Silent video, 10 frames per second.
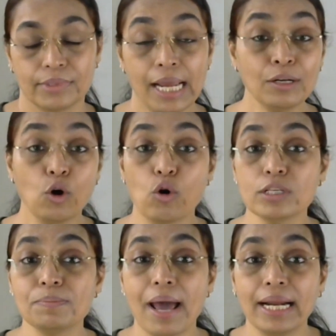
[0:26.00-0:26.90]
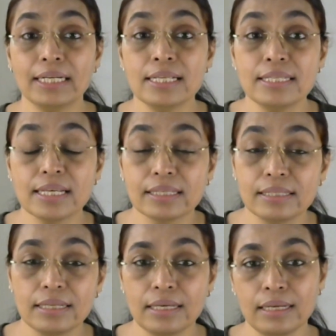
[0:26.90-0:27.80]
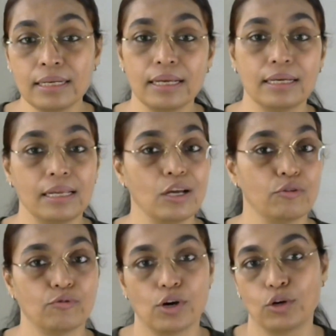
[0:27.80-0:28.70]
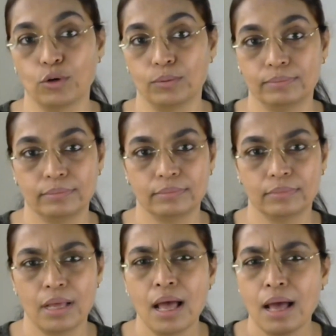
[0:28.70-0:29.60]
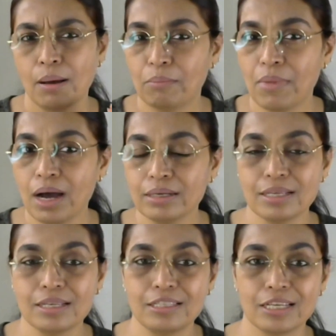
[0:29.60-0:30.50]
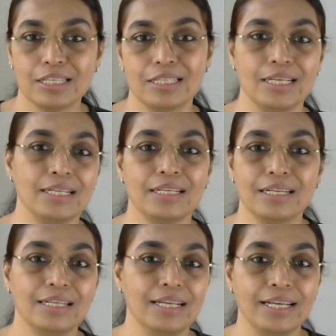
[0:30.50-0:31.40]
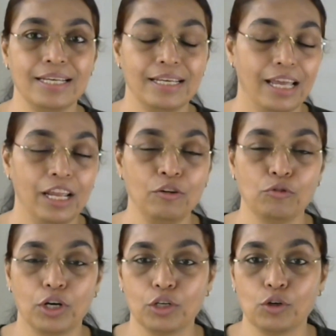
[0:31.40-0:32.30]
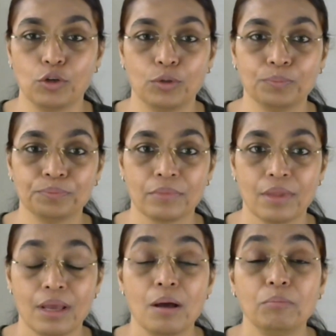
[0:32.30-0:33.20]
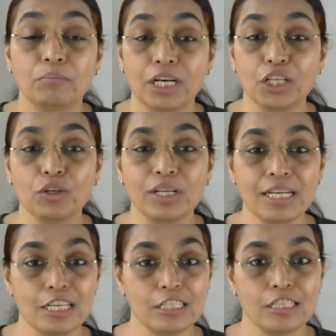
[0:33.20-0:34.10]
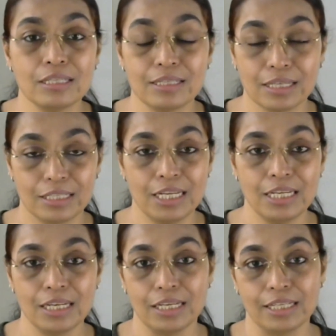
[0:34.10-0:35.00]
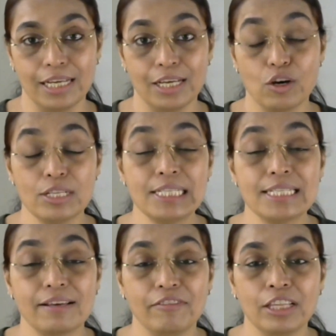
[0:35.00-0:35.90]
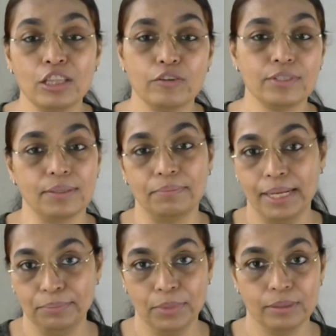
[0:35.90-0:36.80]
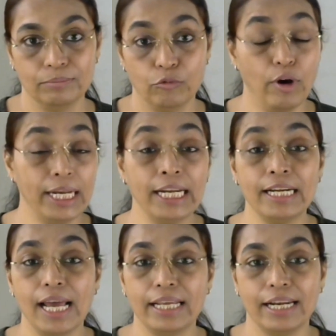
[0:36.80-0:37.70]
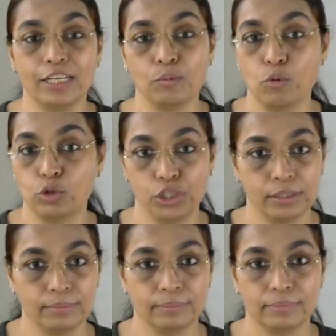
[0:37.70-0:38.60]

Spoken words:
and goes back till 16 degree of Virgo. Mark this 16 degree in Virgo. Mercury reaches 16 degree on 7th of September while in direct motion.